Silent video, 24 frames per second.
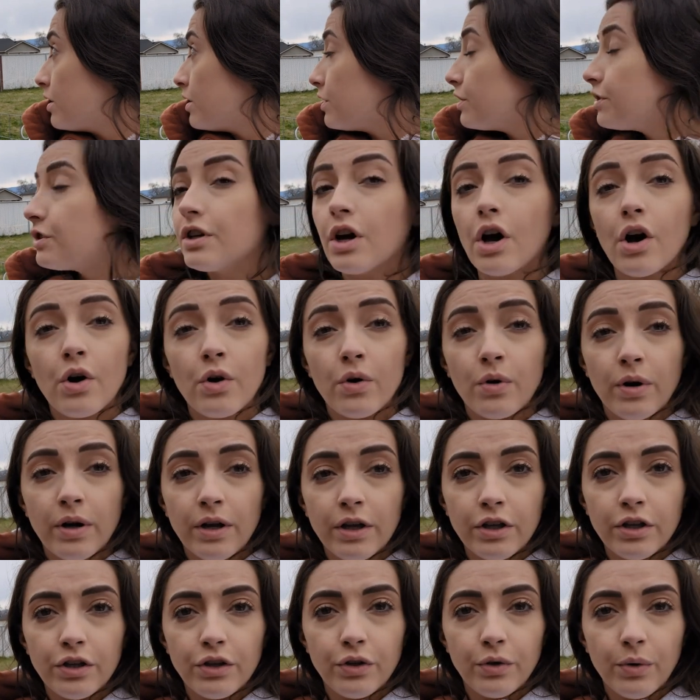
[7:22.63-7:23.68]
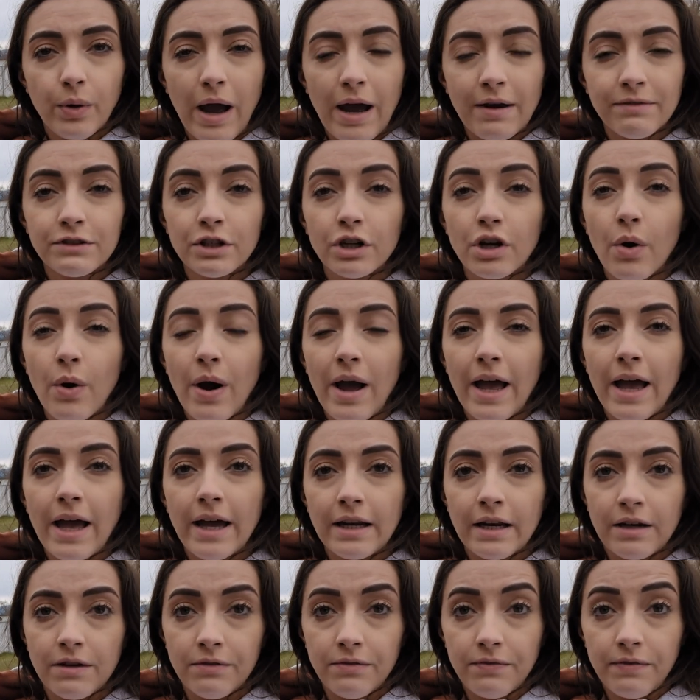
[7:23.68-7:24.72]
So you have to go
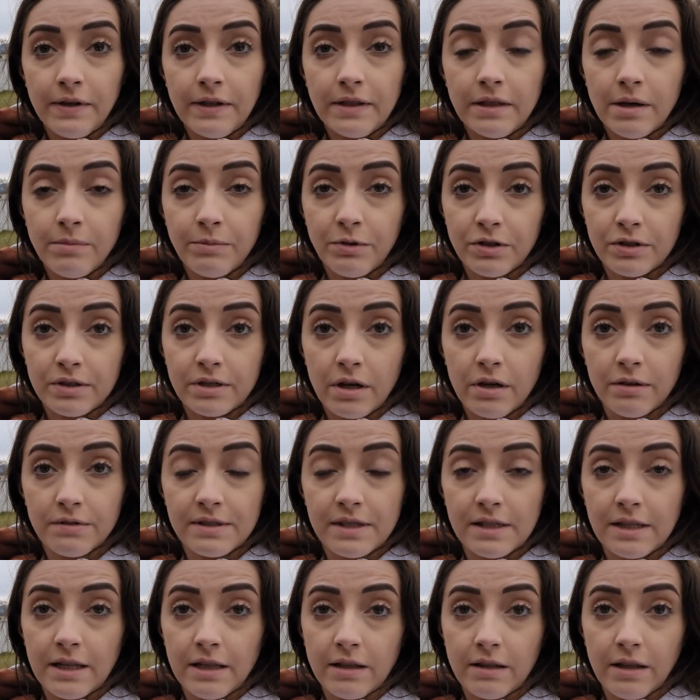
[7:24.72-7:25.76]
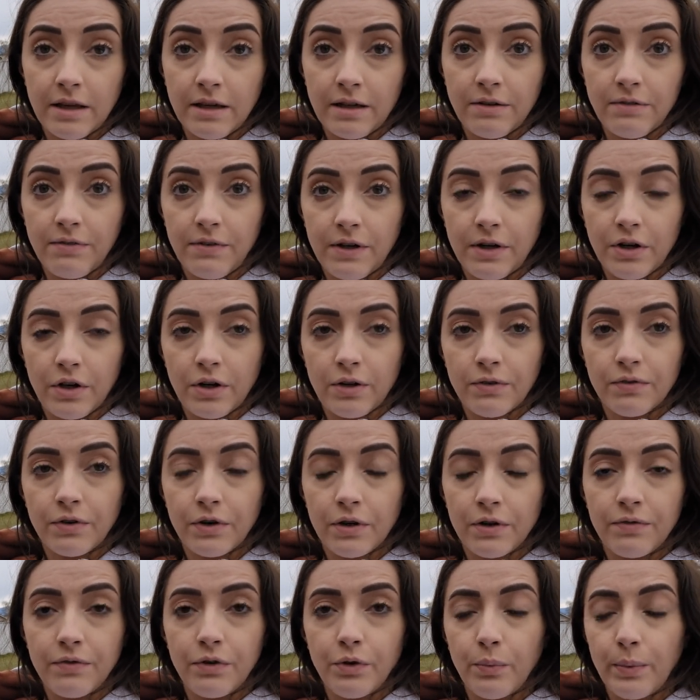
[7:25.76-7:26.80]
ahead and feed them yourselves in the inline feeder
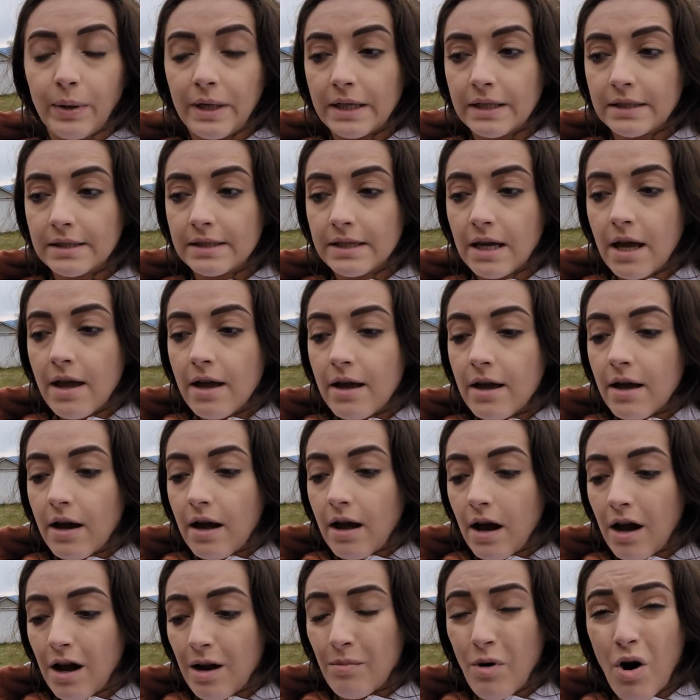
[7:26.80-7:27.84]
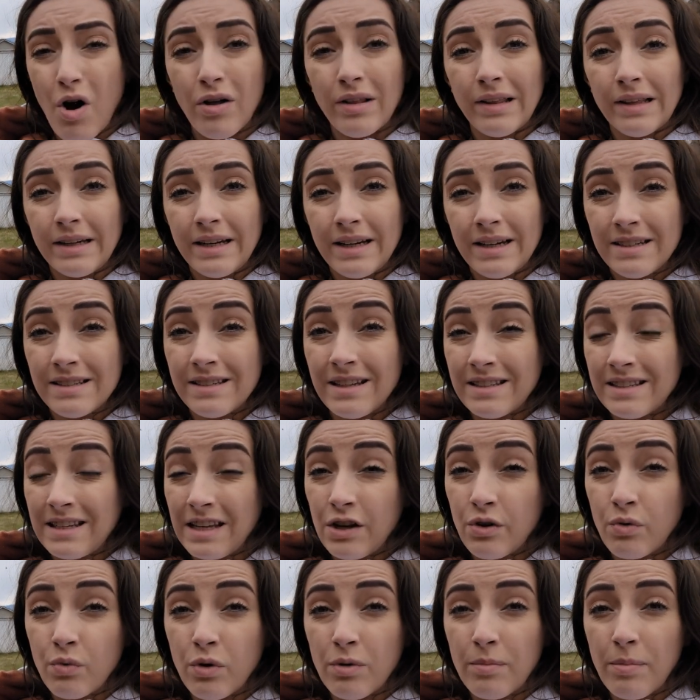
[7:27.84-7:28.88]
for a few weeks. All it is
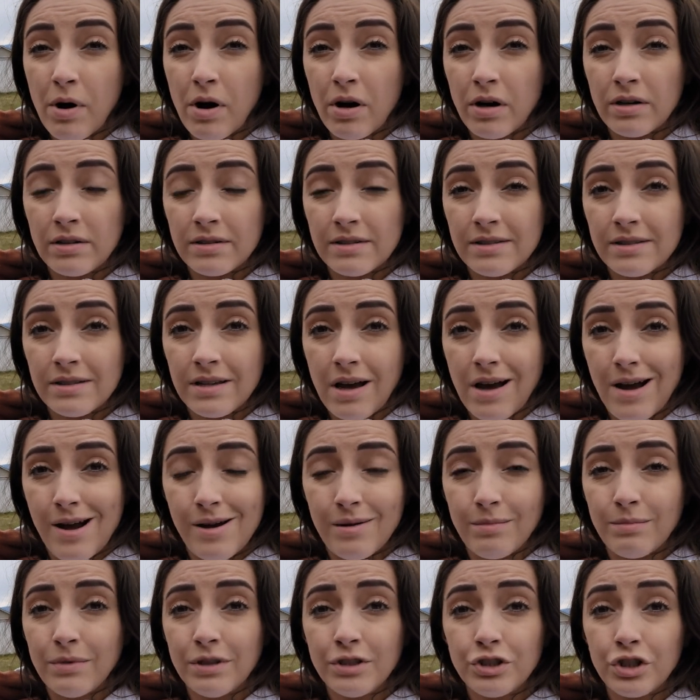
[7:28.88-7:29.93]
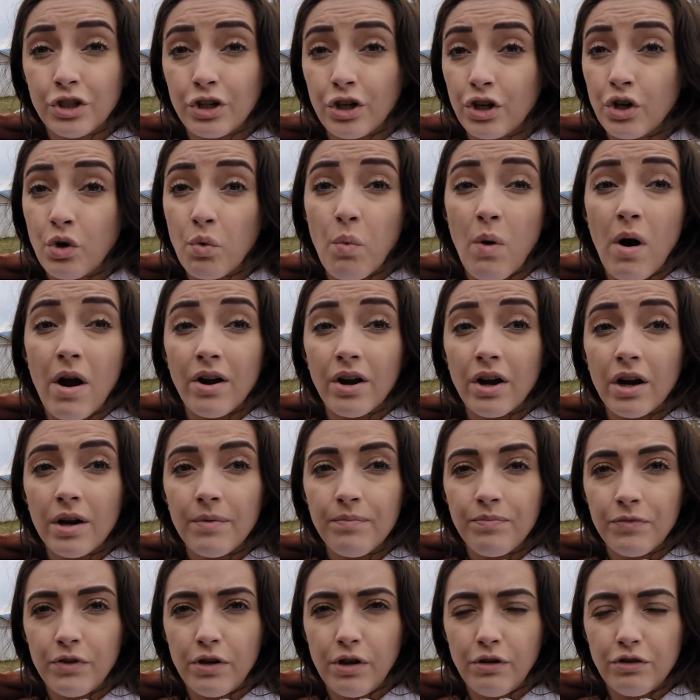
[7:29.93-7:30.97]
equal parts sugar to water.
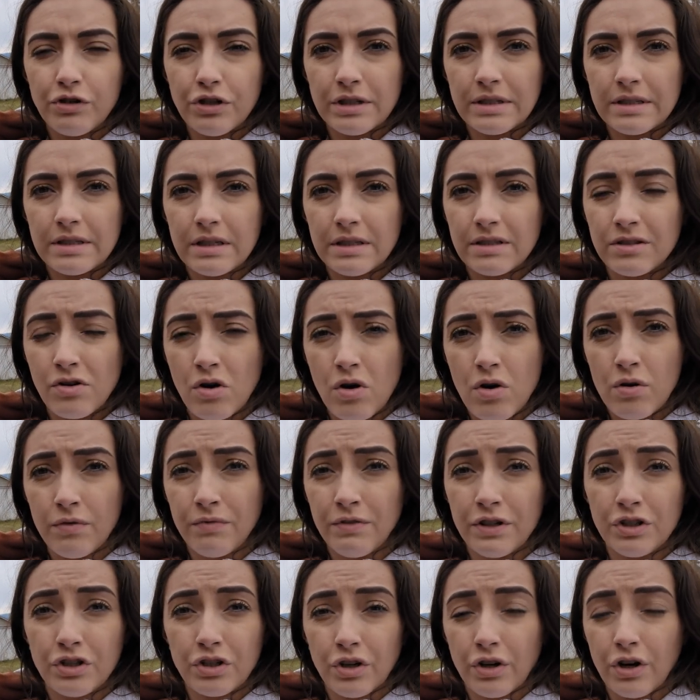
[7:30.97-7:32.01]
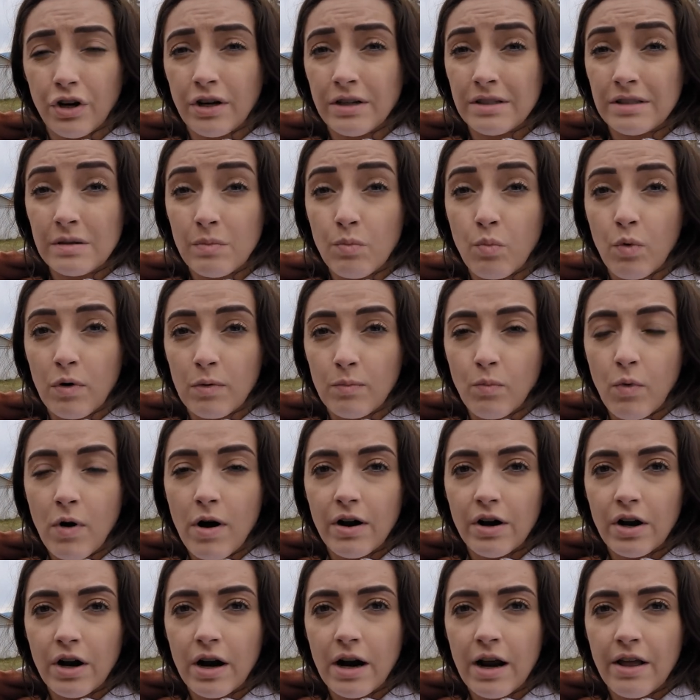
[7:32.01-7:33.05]
You just dissolve the sugar in some warm
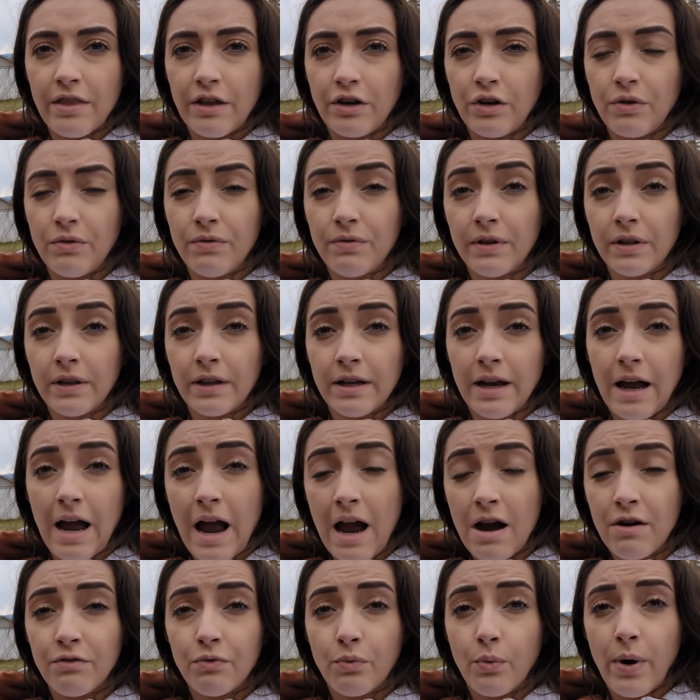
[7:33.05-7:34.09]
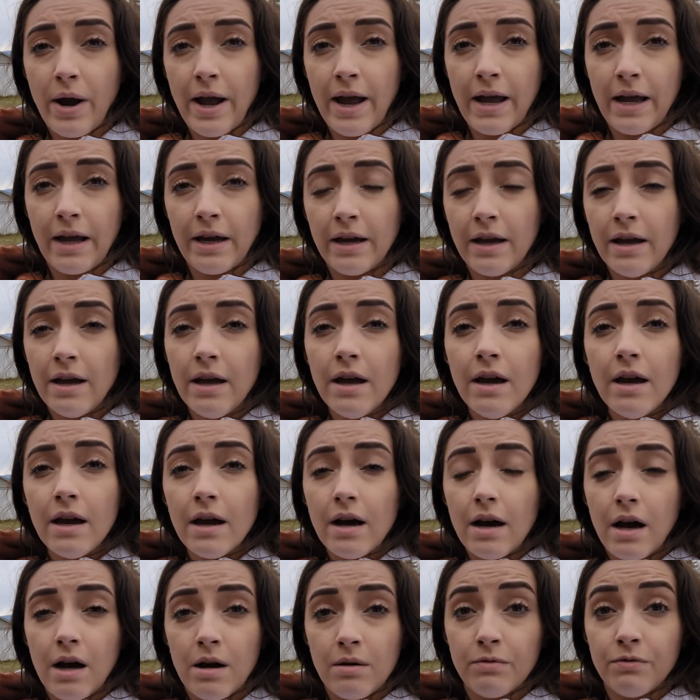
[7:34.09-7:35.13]
water, and then you fill it halfway
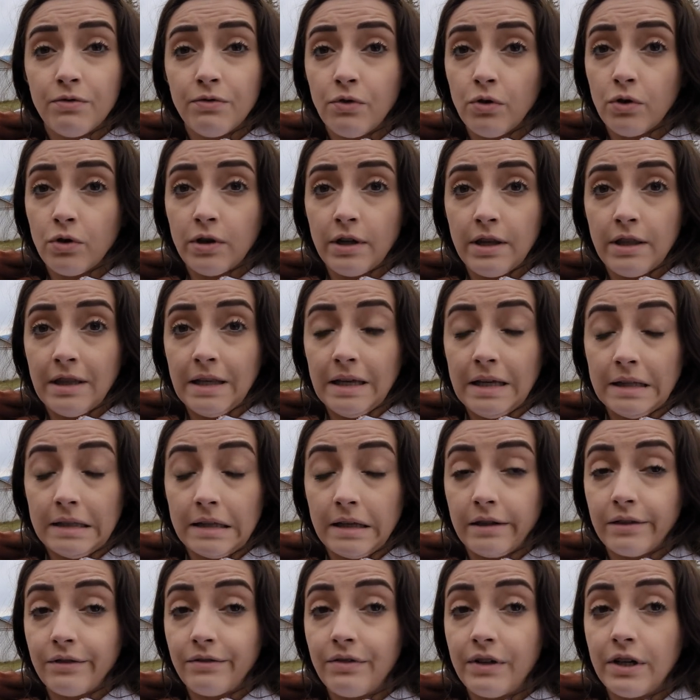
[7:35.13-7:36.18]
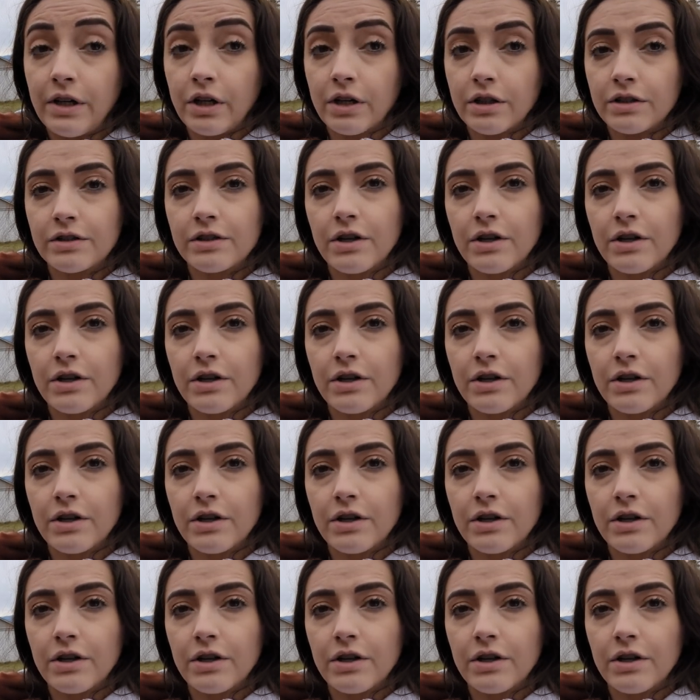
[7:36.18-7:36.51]
full in the inline feeder.